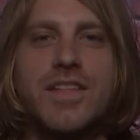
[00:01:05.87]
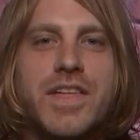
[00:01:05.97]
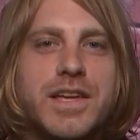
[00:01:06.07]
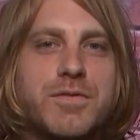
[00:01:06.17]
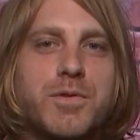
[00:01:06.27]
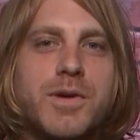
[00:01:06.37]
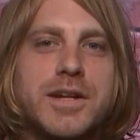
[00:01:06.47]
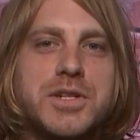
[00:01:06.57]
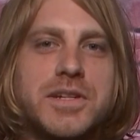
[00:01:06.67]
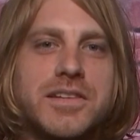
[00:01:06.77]
Thank you for
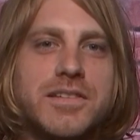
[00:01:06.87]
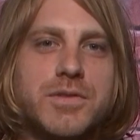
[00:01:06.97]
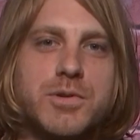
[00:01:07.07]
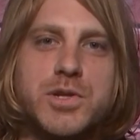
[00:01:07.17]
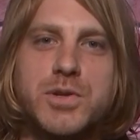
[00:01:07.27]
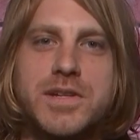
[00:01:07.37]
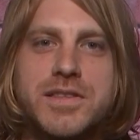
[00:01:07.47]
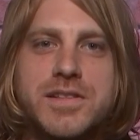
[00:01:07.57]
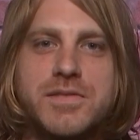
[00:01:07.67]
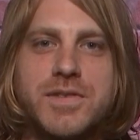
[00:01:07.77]
watching. If you
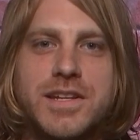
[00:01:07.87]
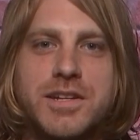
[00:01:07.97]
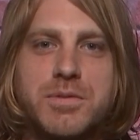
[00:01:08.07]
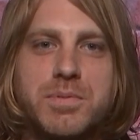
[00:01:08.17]
enjoyed this video,